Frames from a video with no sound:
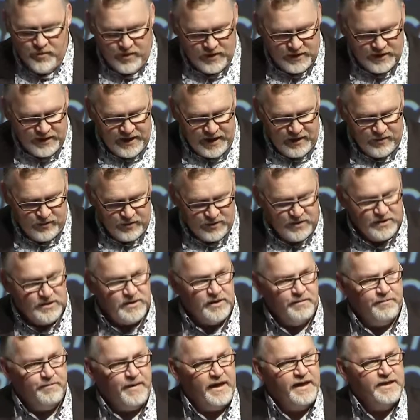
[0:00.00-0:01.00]
state, which is the
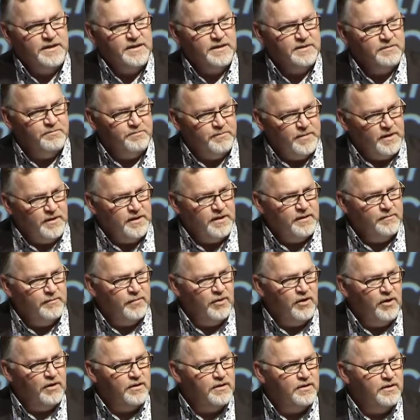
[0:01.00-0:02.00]
base building
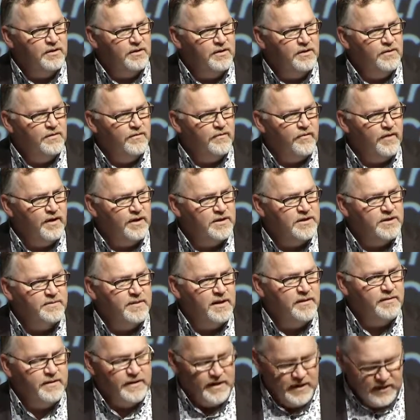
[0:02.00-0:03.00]
block for us to be
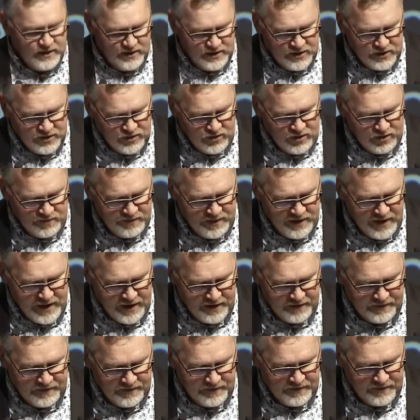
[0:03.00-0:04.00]
able to get this job done.
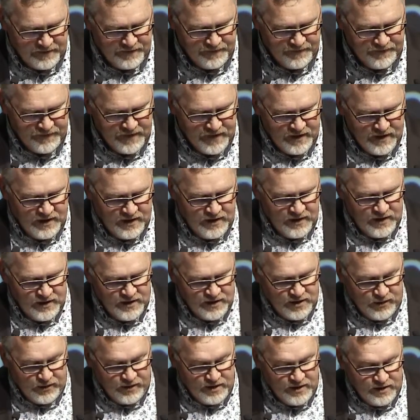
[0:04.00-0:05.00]

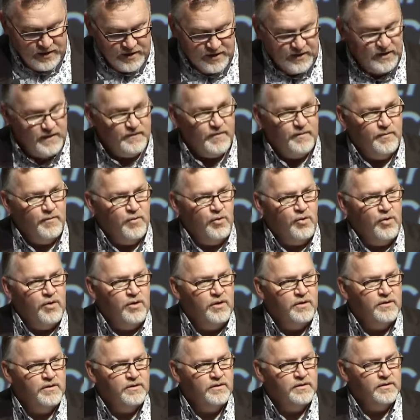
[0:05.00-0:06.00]
So we did deliver more
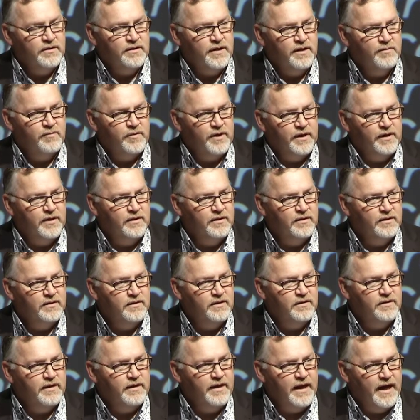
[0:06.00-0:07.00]
than we
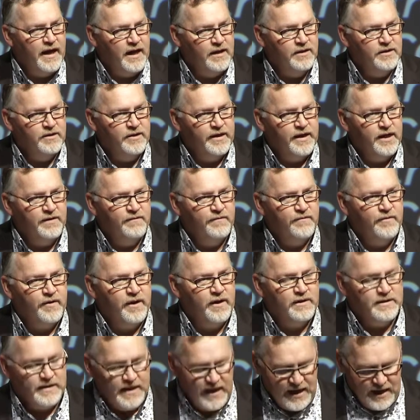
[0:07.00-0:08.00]
had to get for our
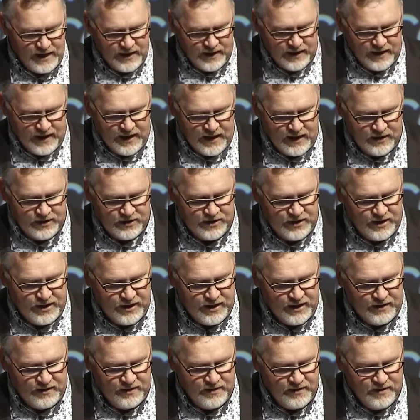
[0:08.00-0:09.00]
target last
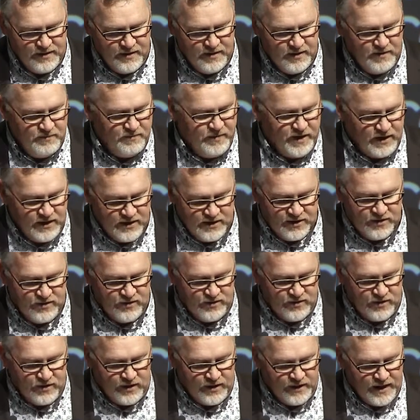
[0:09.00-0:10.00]
year, but it's still
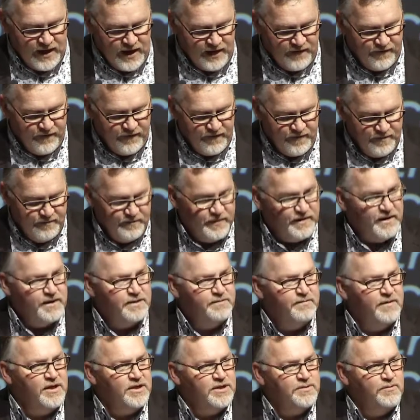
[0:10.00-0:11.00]
not enough. But there's
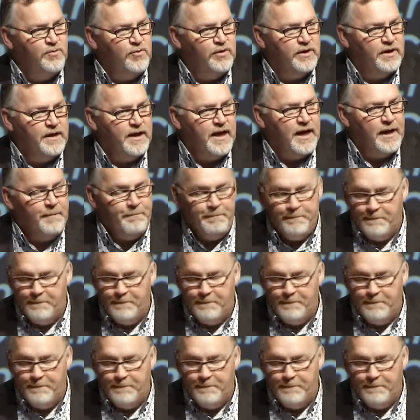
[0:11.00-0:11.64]
much more to come.